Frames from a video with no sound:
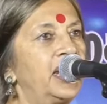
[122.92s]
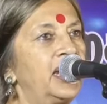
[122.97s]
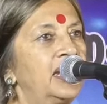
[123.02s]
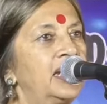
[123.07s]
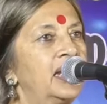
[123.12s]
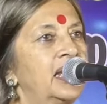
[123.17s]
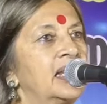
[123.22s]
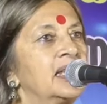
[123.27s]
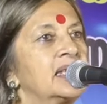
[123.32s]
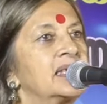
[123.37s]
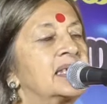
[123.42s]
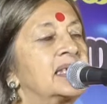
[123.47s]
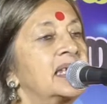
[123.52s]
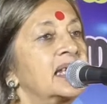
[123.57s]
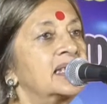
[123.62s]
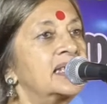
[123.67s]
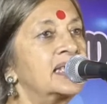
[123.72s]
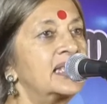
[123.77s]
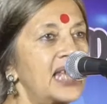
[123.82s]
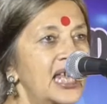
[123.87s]
been
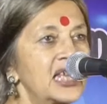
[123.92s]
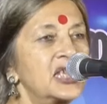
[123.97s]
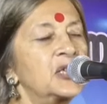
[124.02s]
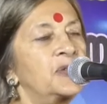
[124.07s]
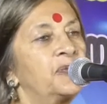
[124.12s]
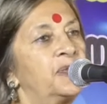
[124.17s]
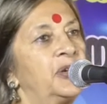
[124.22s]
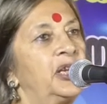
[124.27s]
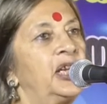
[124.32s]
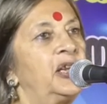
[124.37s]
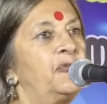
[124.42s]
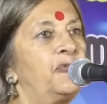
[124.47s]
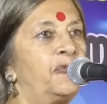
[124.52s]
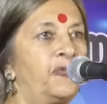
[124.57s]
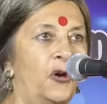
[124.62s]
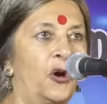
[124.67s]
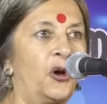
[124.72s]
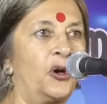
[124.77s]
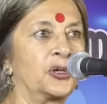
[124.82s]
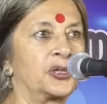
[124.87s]
successfully
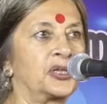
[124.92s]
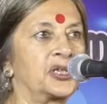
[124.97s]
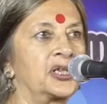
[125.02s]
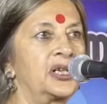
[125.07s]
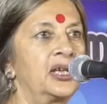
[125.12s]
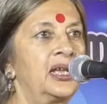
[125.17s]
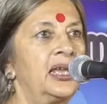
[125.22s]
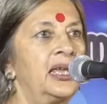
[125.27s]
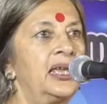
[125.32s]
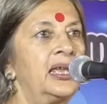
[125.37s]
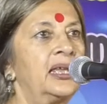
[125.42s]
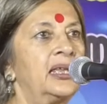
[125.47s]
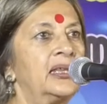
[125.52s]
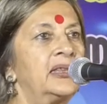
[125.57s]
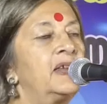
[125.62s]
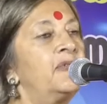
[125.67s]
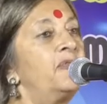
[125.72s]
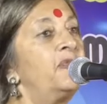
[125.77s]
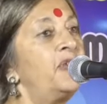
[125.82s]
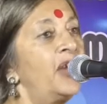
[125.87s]
fought,
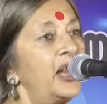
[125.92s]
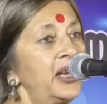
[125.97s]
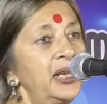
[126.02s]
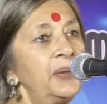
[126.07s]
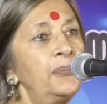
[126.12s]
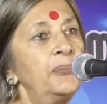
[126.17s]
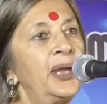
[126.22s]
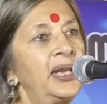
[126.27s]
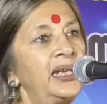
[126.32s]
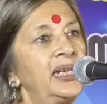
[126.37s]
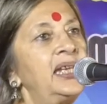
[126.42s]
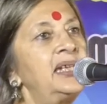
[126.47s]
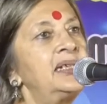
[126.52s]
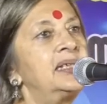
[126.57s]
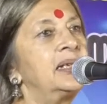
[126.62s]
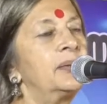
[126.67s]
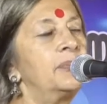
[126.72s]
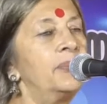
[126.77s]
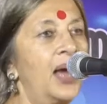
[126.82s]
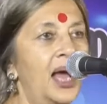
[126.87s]
the very many
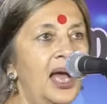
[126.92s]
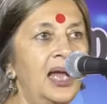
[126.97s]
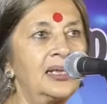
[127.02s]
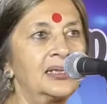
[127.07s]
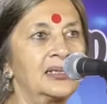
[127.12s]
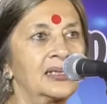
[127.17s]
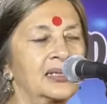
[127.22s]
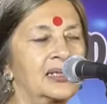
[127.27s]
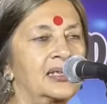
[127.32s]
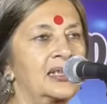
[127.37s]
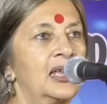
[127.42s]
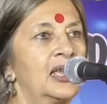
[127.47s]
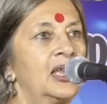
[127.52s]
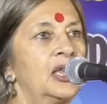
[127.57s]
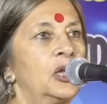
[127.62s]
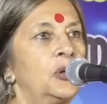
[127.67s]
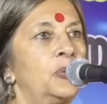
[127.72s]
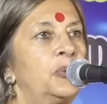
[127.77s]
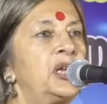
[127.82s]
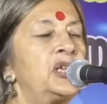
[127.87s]
demands
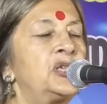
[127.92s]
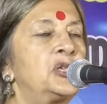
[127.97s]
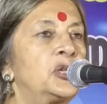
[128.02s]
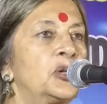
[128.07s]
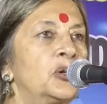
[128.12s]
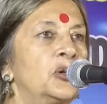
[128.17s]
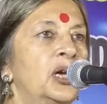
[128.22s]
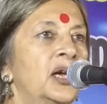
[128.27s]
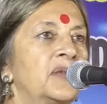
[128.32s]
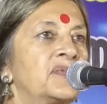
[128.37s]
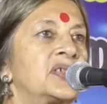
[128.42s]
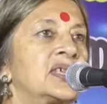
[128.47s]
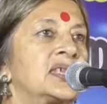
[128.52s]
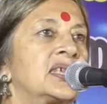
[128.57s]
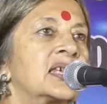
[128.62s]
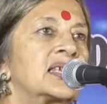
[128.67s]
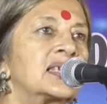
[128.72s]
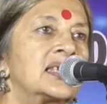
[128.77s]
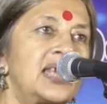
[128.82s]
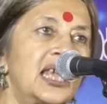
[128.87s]
which you have
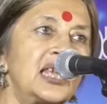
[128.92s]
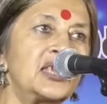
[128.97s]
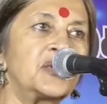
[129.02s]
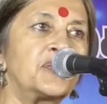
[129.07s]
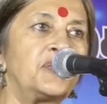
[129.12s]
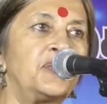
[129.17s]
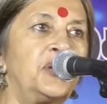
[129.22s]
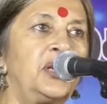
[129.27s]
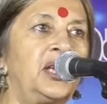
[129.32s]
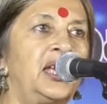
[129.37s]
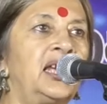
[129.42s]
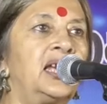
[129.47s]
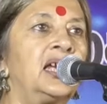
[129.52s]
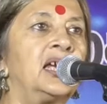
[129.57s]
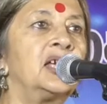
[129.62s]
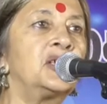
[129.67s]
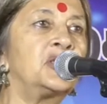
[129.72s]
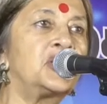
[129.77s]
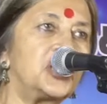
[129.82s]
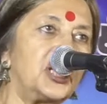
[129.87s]

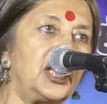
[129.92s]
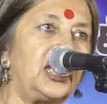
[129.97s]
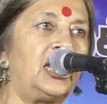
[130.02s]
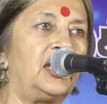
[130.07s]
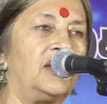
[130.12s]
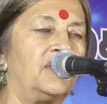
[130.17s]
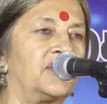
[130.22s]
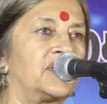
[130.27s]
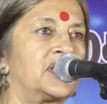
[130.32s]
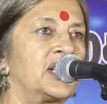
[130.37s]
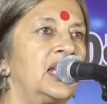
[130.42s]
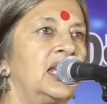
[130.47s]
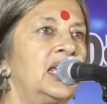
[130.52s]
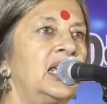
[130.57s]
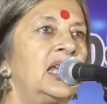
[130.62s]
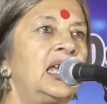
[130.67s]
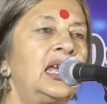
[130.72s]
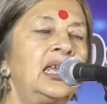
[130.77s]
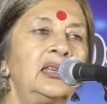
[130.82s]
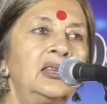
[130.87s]
successfully achieved
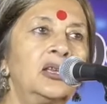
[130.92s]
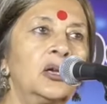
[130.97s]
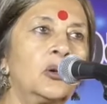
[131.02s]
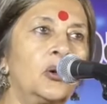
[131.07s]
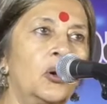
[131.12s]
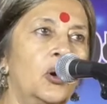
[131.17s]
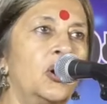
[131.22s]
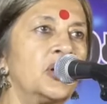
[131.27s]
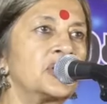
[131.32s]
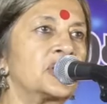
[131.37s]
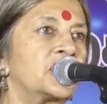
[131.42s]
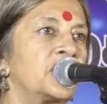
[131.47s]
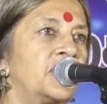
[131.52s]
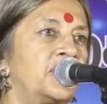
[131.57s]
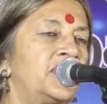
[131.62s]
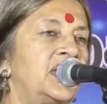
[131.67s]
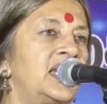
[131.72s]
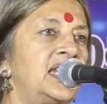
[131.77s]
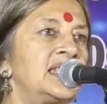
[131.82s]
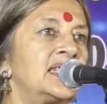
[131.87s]
in the course
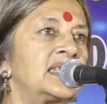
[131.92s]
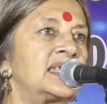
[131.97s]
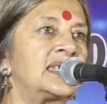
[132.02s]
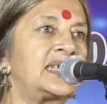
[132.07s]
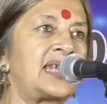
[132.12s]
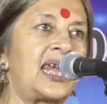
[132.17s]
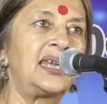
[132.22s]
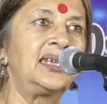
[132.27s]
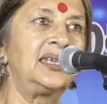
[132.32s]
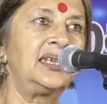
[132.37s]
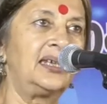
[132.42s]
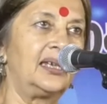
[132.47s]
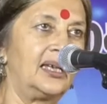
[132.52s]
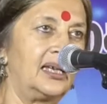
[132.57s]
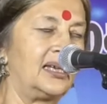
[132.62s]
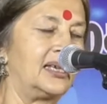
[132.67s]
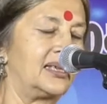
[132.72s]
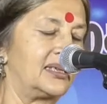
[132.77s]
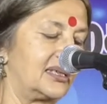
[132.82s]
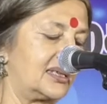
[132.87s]
of these 10
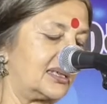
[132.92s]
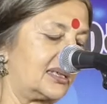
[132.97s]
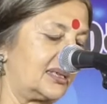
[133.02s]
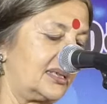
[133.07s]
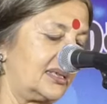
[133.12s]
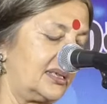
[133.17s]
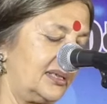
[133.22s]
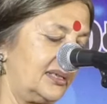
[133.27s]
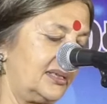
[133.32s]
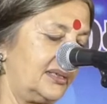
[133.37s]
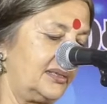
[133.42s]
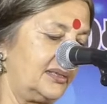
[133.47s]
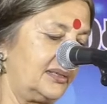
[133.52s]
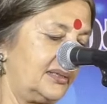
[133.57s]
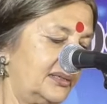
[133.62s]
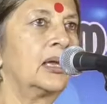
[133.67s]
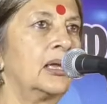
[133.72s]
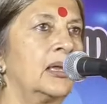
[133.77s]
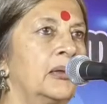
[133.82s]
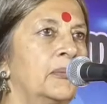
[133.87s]
years.
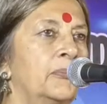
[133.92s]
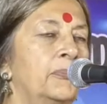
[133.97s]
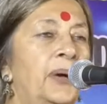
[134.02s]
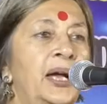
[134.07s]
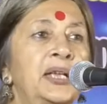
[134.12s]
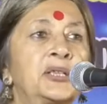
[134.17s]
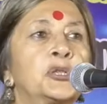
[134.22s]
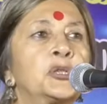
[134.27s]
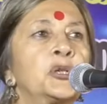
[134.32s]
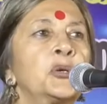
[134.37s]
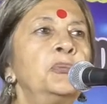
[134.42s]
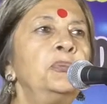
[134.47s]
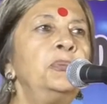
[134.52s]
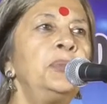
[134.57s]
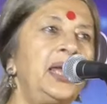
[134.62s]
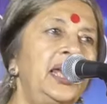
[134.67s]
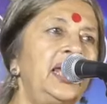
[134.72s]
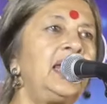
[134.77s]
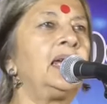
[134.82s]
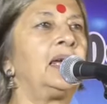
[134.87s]
But to
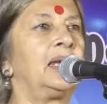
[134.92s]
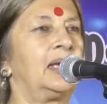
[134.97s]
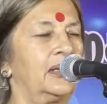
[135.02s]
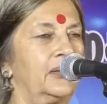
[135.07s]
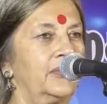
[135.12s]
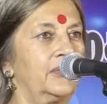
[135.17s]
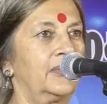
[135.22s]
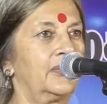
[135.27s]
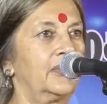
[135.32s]
me,